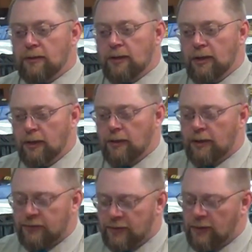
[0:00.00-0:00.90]
And
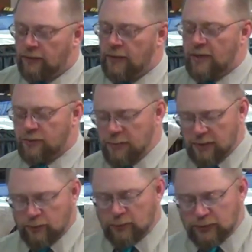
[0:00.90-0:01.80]
that's another
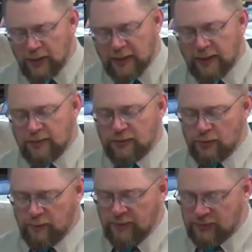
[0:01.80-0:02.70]
aspect we'll try to get
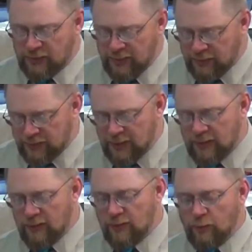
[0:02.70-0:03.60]
into eventually is that
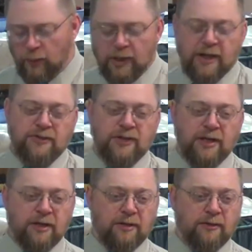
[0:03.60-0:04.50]
what
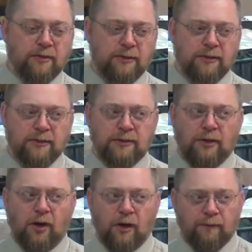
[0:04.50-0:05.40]
Isaiah
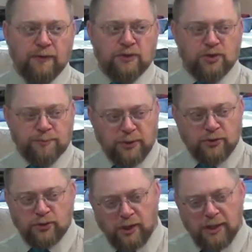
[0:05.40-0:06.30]
often
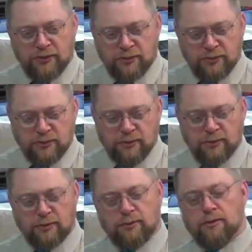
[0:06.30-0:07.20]
spiritualizes
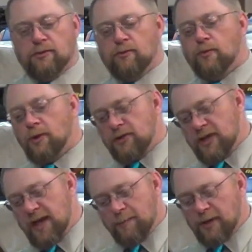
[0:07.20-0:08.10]
what is
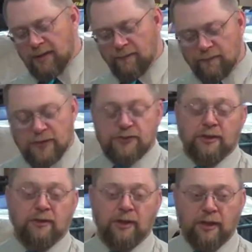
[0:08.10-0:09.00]
happening
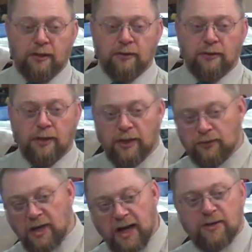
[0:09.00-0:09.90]
physically
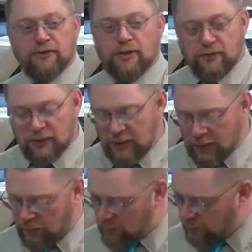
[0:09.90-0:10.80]
and ties it
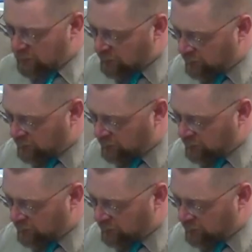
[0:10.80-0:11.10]
together. So